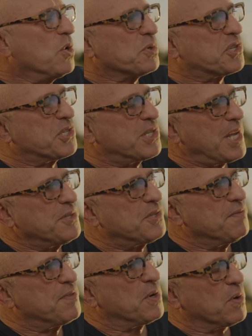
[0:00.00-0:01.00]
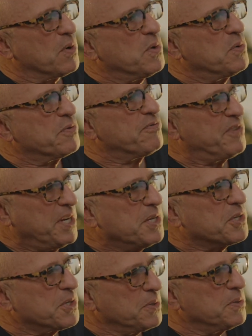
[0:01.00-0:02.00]
no sense of their own
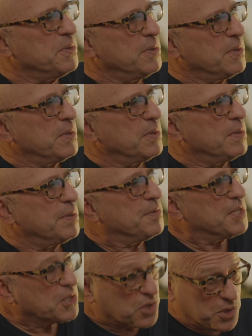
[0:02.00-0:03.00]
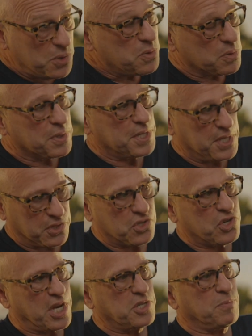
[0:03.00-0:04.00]
finitude. This too, this
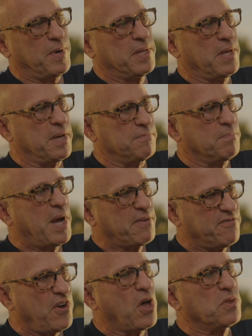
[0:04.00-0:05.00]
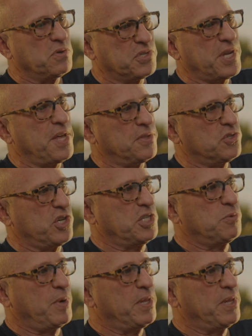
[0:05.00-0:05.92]
changed my life. My father's death changed my